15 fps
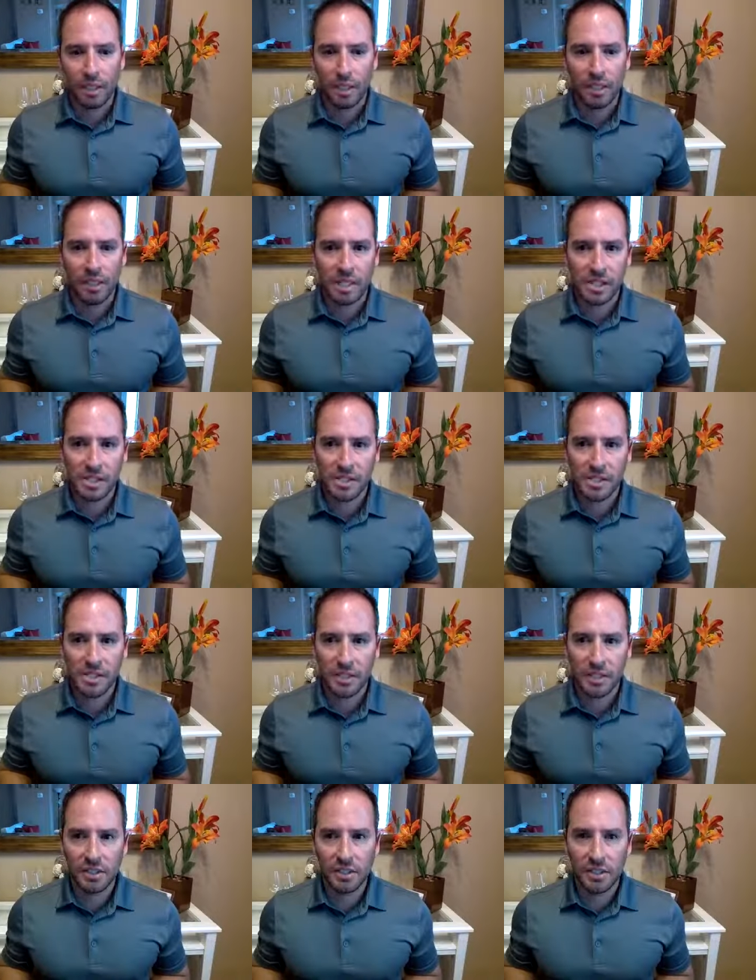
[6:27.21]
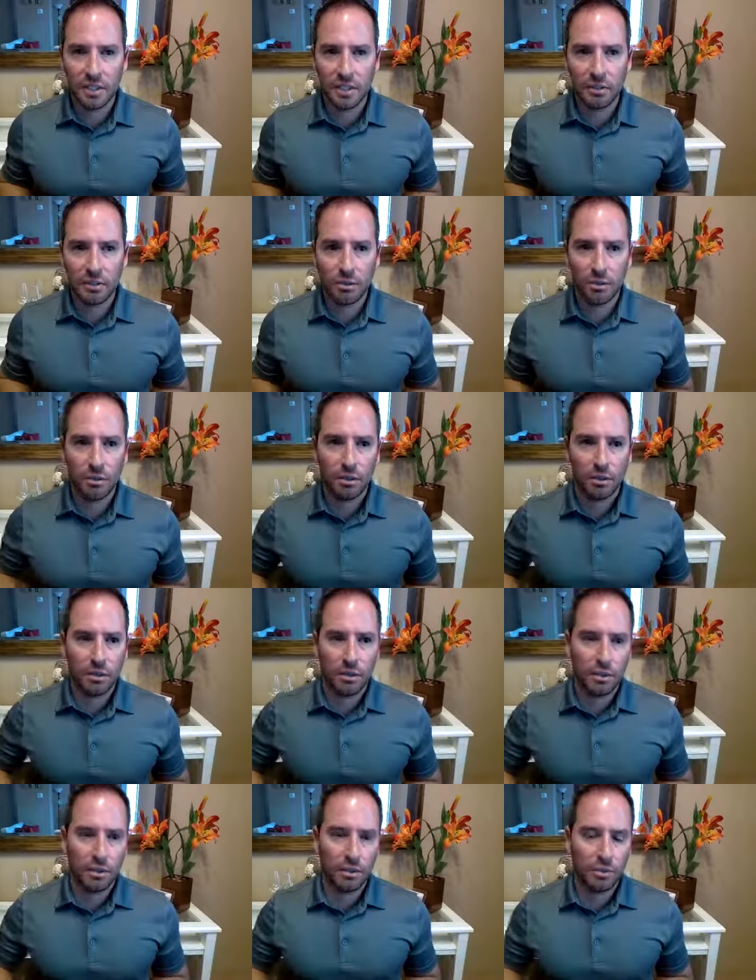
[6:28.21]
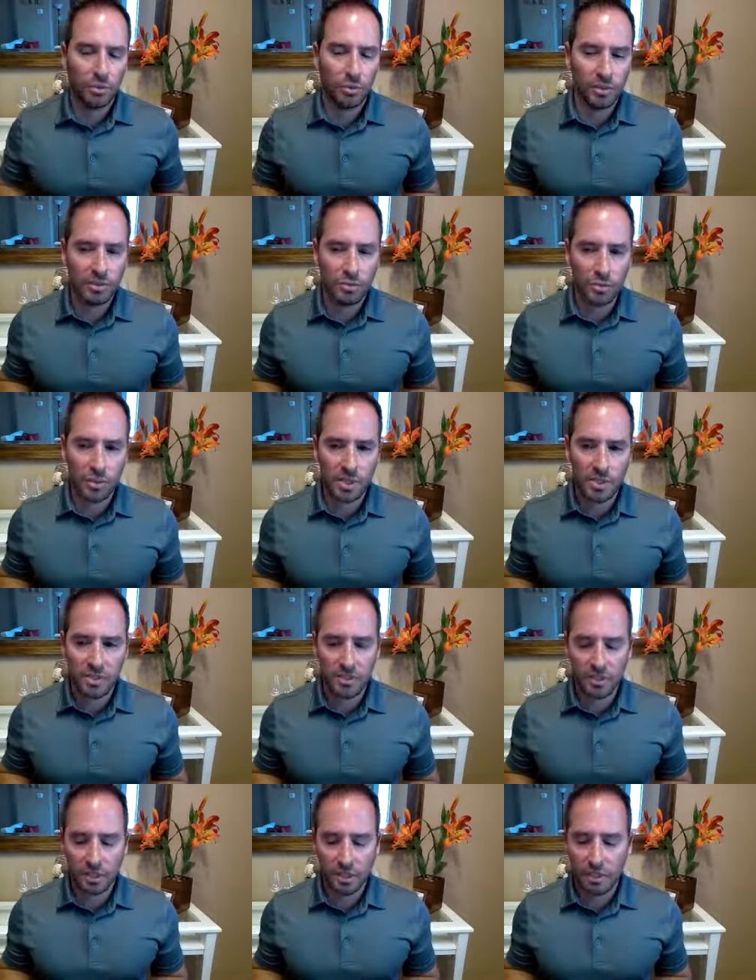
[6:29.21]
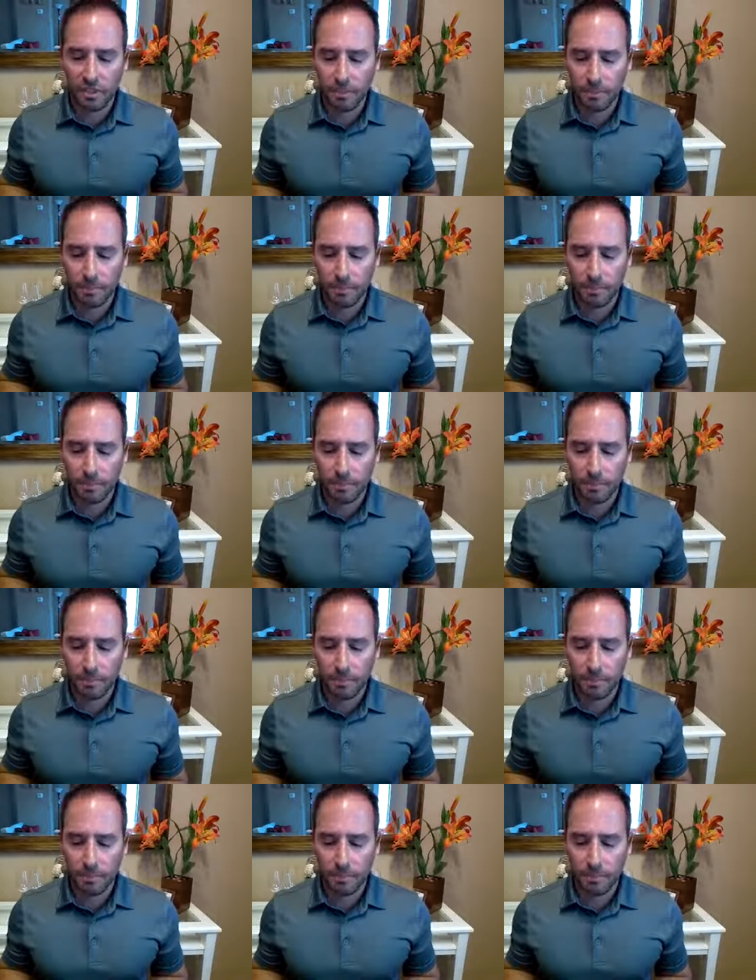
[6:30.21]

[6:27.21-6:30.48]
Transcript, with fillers: And I say that uh, with the reason that